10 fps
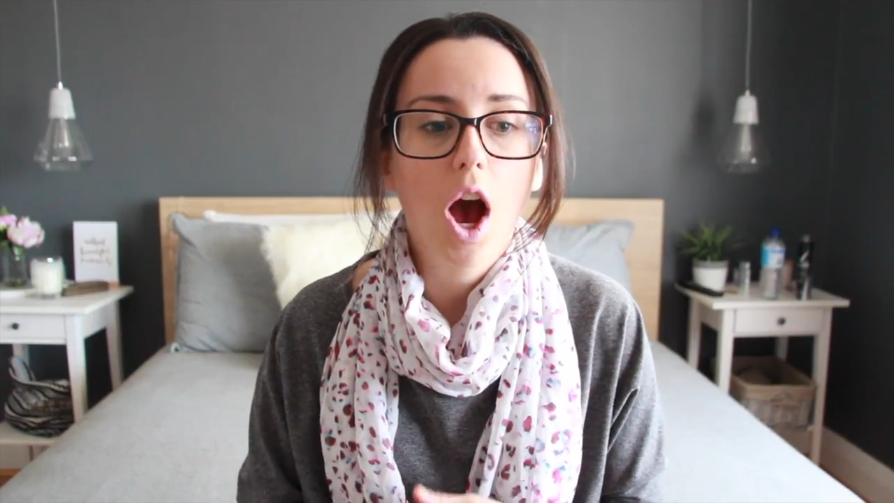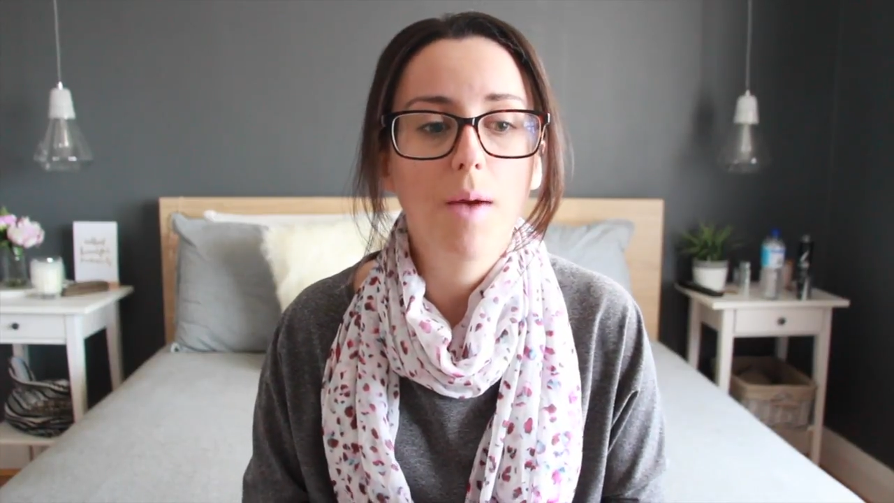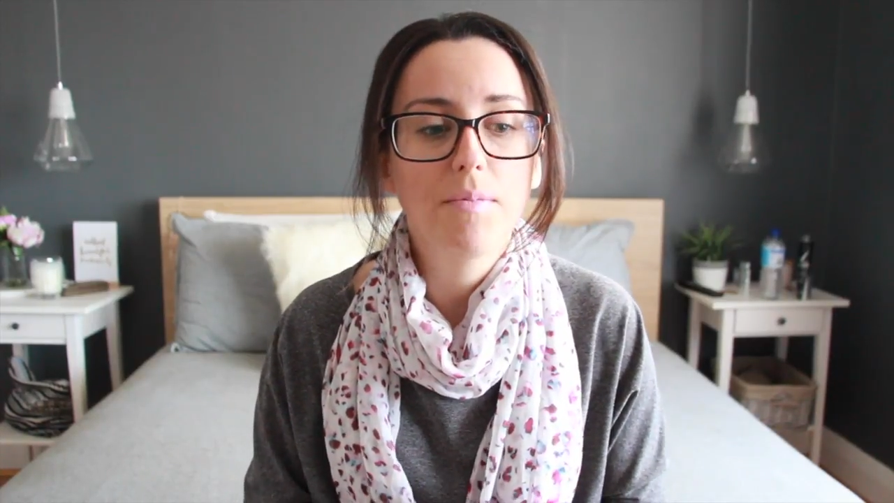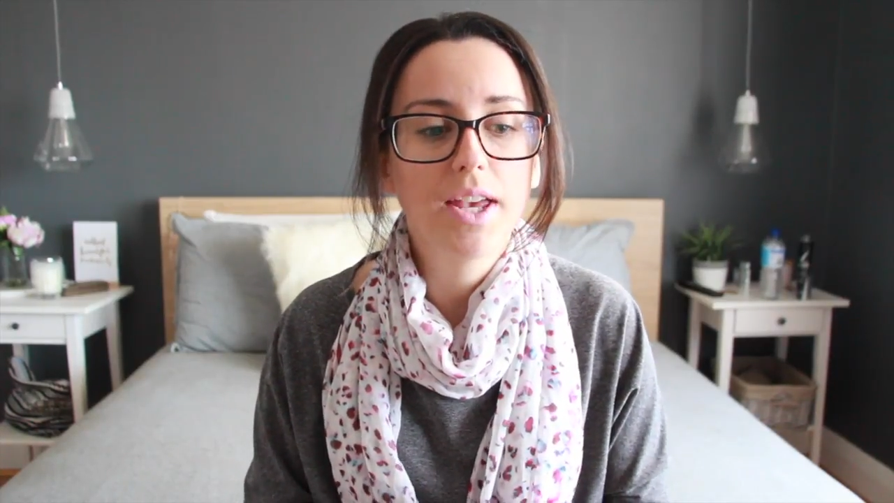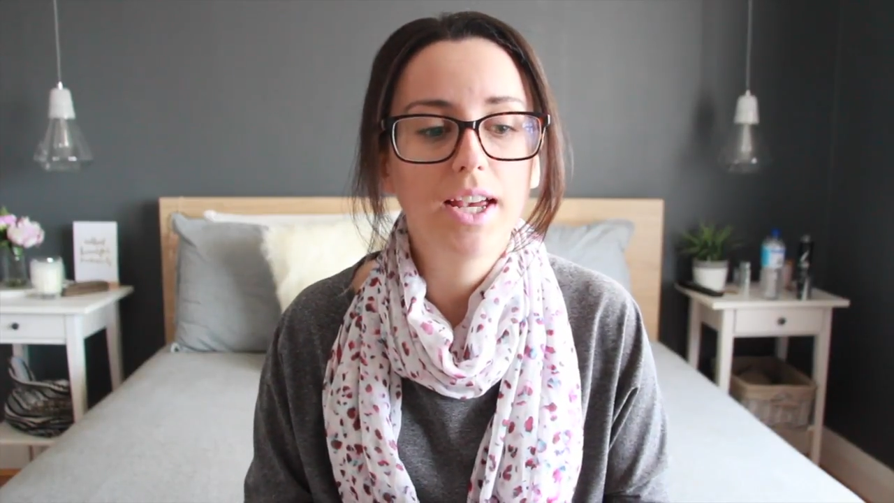
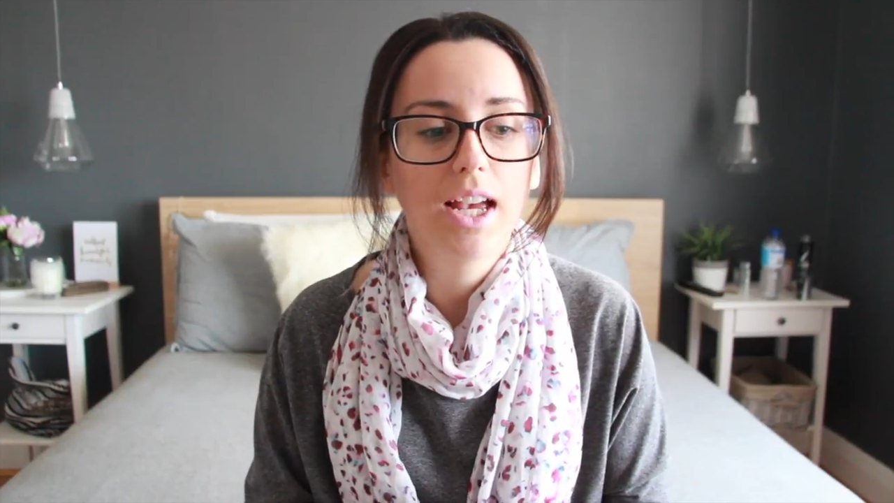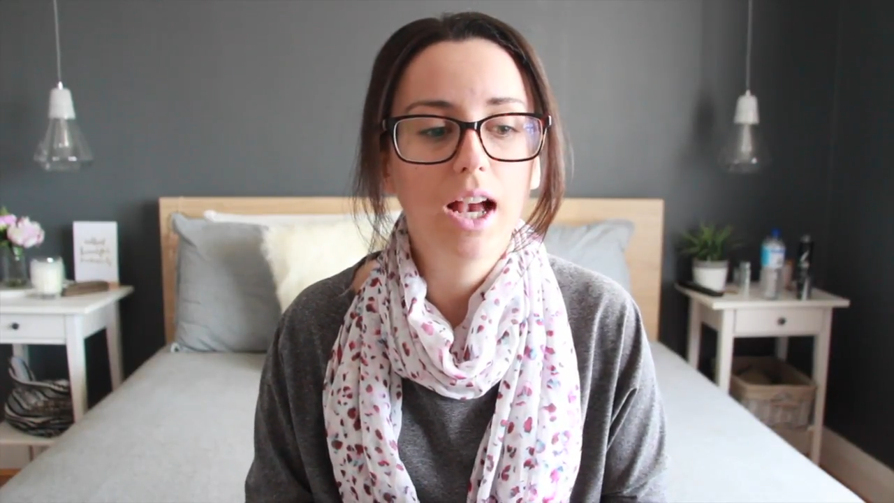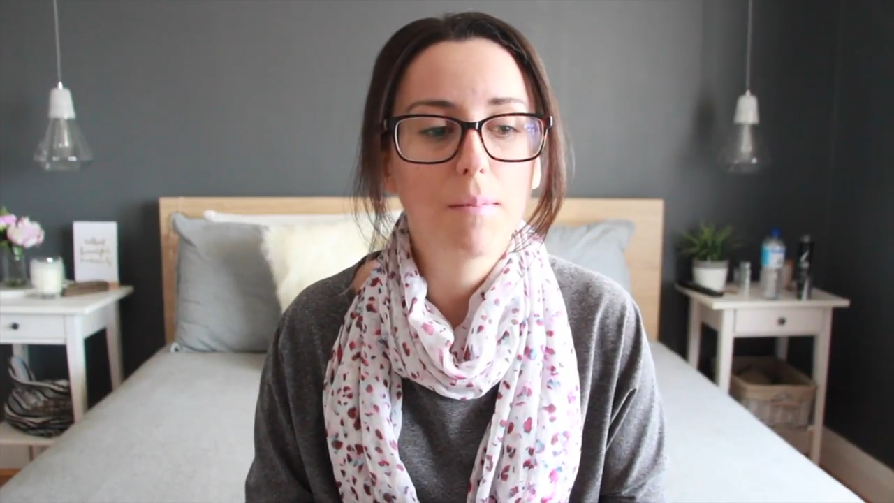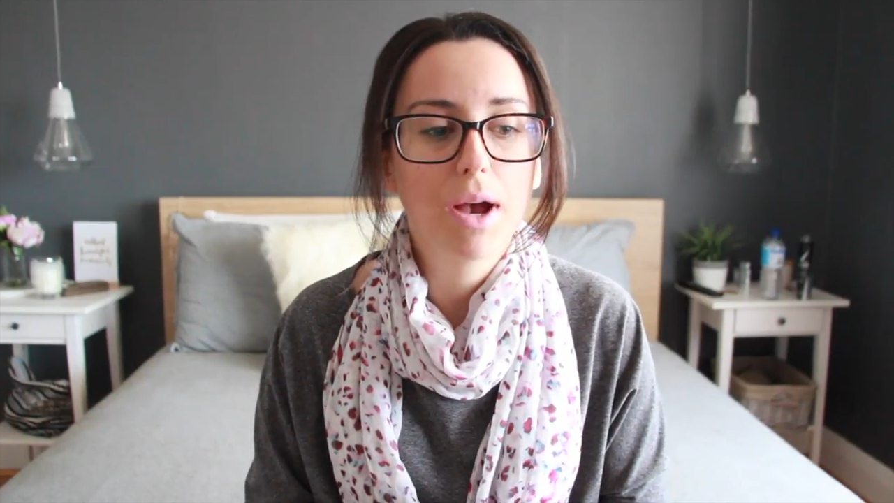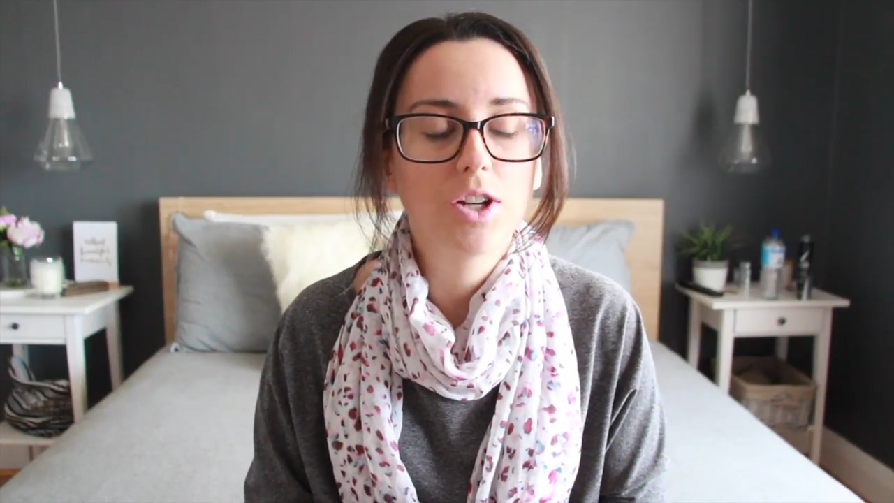I'm
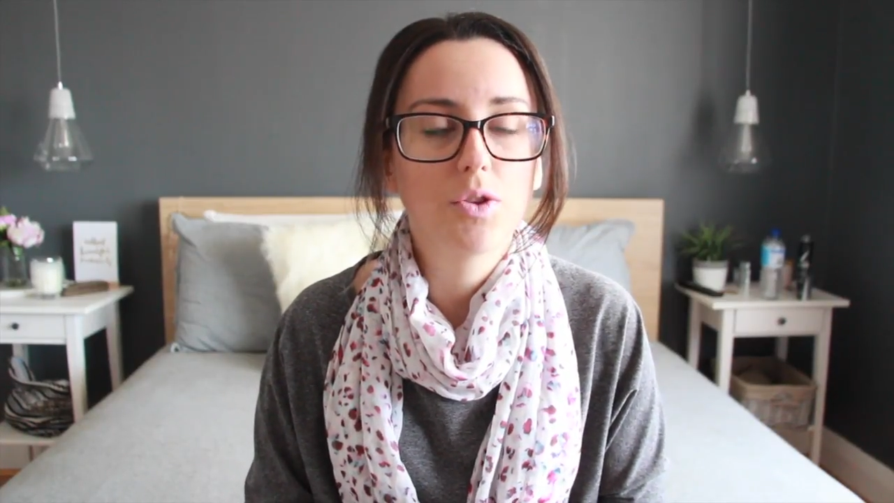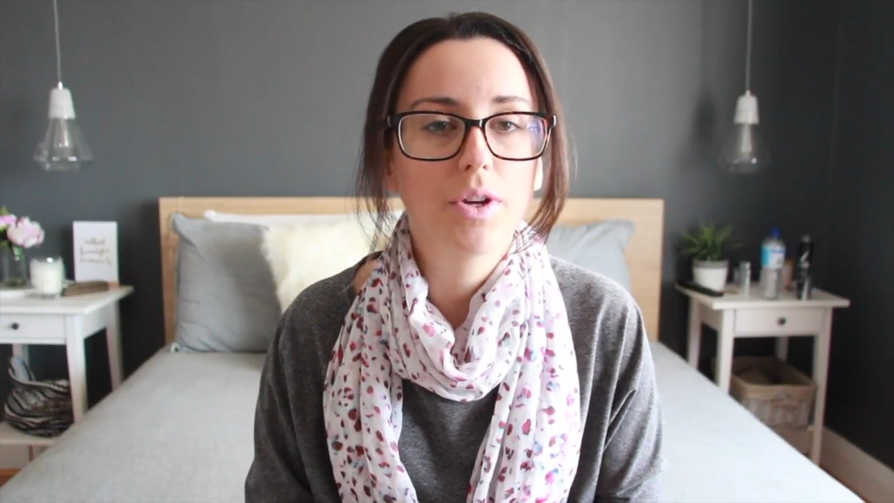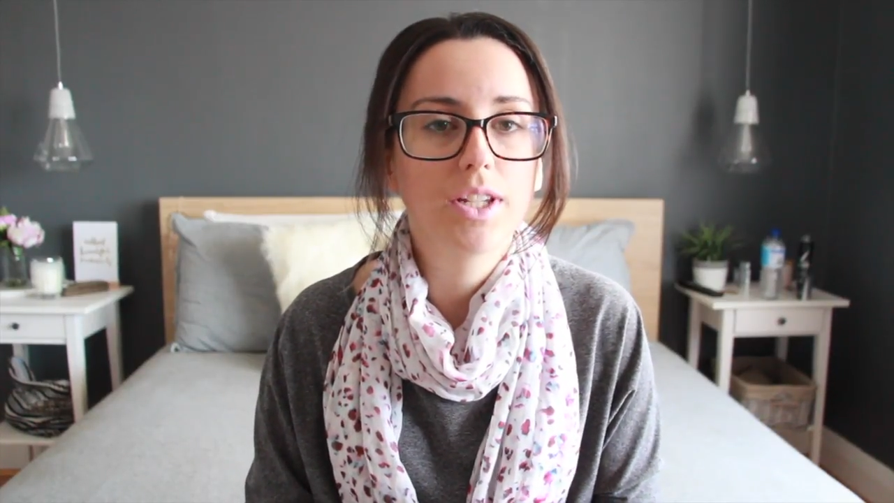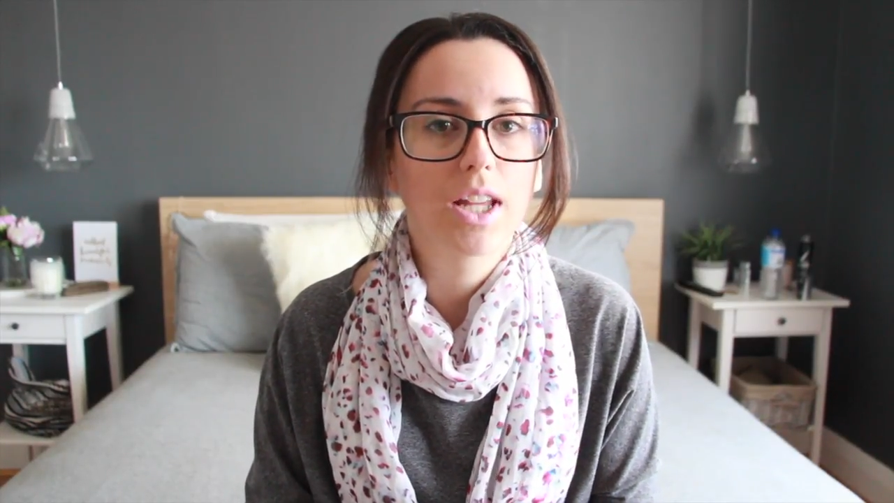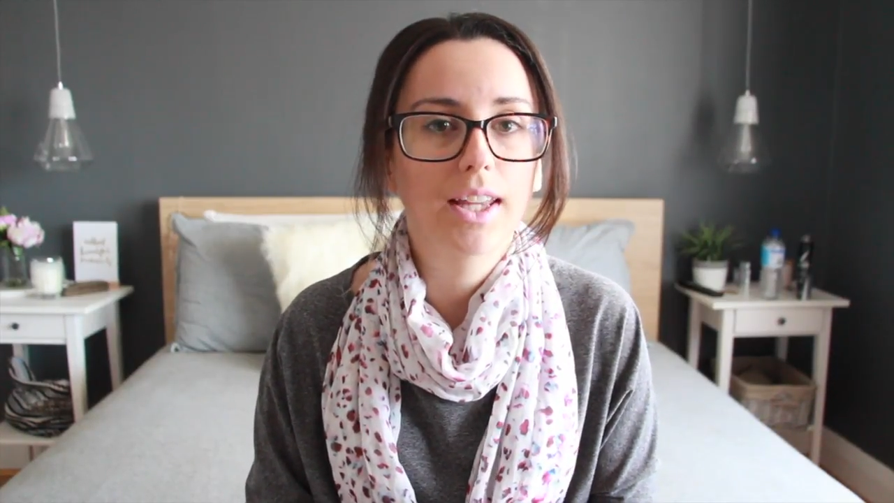thinking about
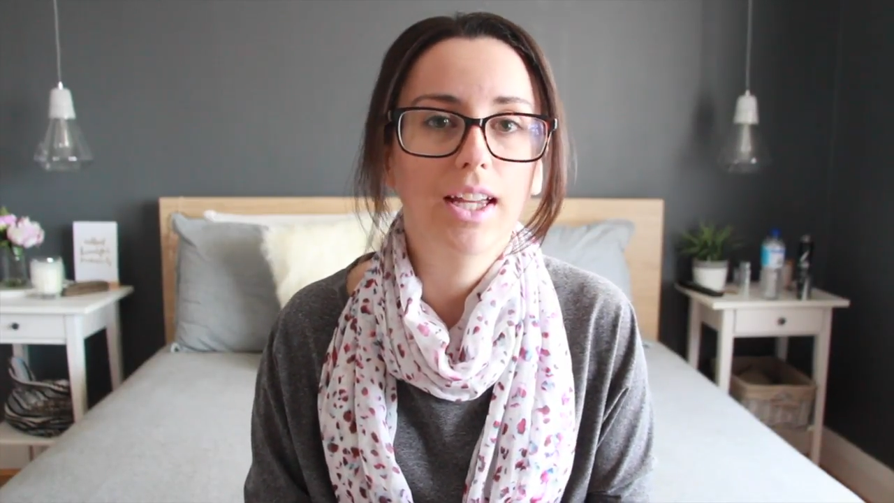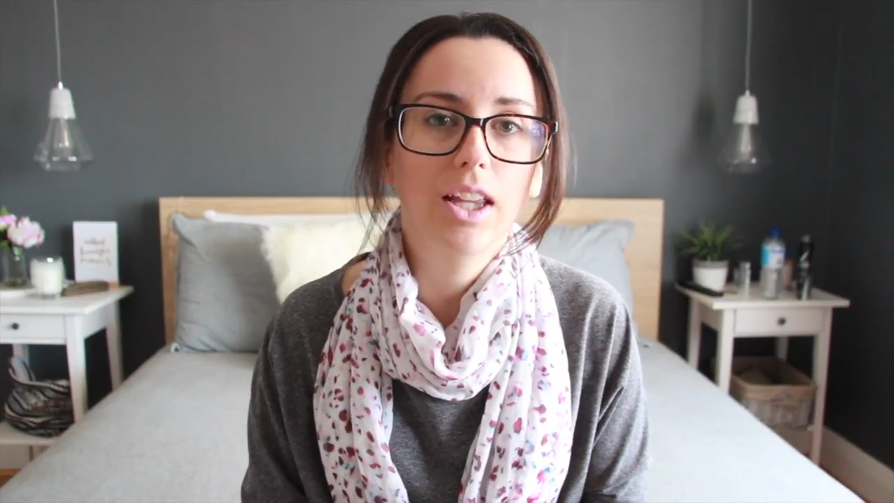doing something